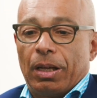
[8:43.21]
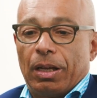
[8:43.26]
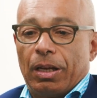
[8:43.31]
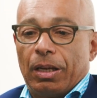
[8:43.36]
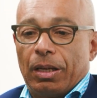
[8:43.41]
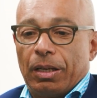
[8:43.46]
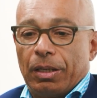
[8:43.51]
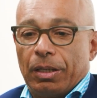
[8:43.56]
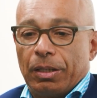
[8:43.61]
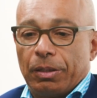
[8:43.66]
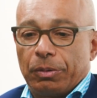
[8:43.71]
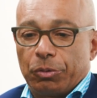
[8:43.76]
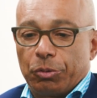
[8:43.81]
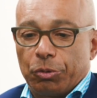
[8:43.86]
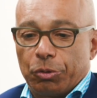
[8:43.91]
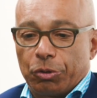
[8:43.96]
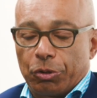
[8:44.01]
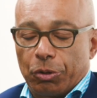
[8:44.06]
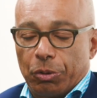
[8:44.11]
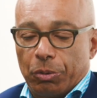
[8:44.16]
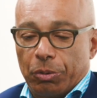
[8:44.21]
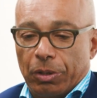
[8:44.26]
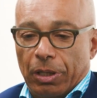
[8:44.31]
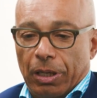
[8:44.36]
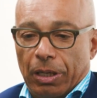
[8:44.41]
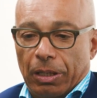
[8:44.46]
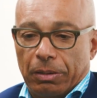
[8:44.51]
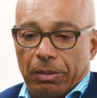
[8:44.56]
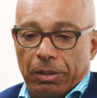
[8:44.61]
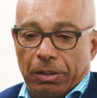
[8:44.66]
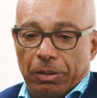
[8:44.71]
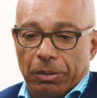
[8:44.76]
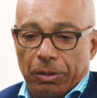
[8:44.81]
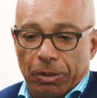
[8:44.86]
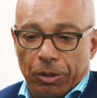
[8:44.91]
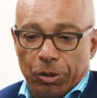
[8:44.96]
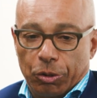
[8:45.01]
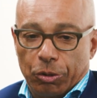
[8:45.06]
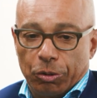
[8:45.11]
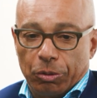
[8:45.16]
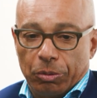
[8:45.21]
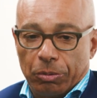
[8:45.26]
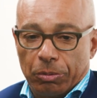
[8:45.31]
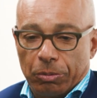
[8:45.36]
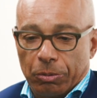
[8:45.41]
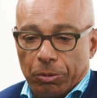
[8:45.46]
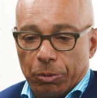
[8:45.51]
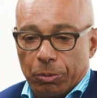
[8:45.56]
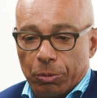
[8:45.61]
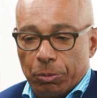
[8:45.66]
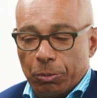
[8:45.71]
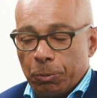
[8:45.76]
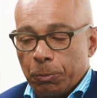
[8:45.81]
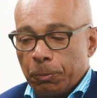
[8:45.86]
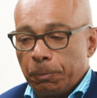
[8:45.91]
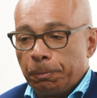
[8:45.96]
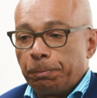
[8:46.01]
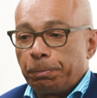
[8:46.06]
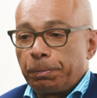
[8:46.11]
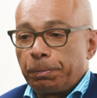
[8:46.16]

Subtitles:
to show that in addition to